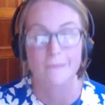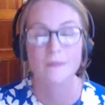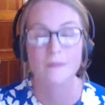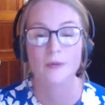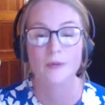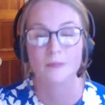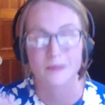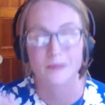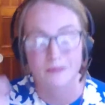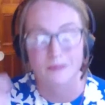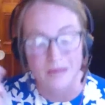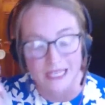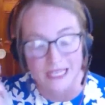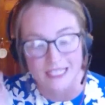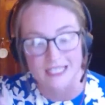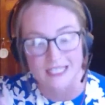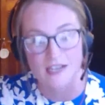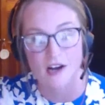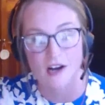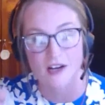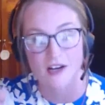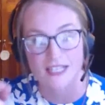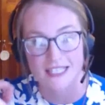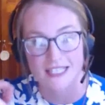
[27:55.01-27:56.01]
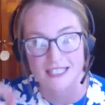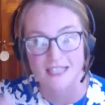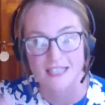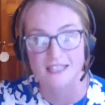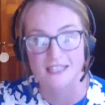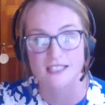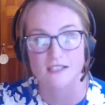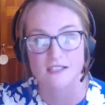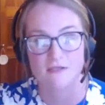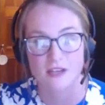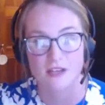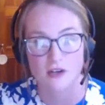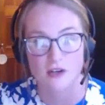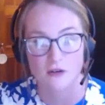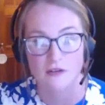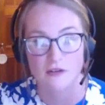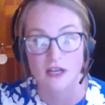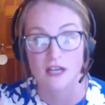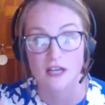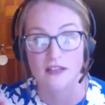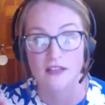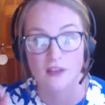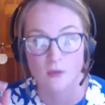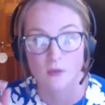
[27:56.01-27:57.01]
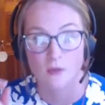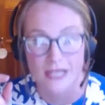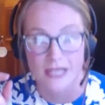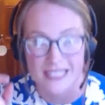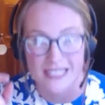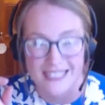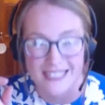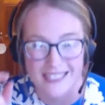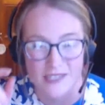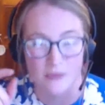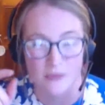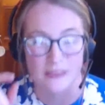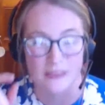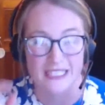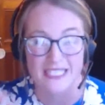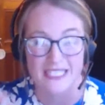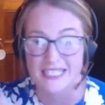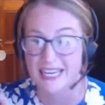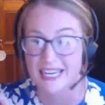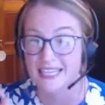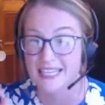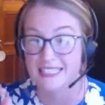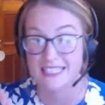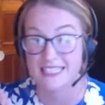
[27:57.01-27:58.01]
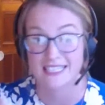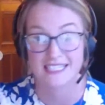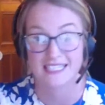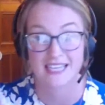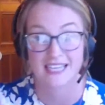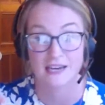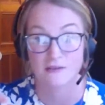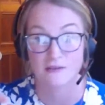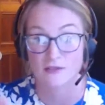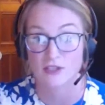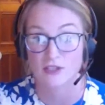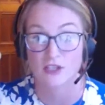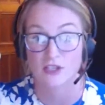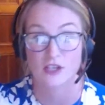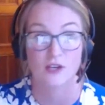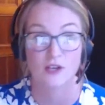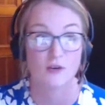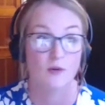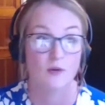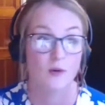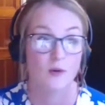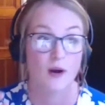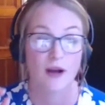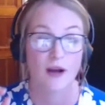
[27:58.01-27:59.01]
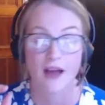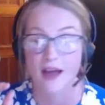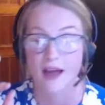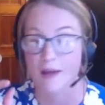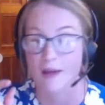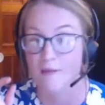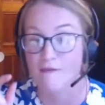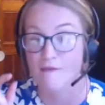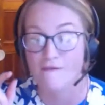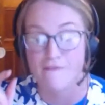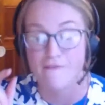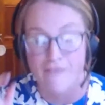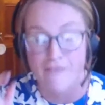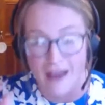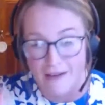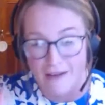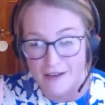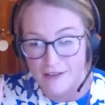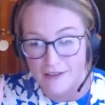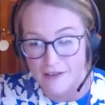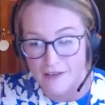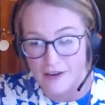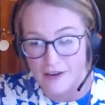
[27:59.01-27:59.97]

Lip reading: But PCR is sensitive enough that we can still be detecting down to very,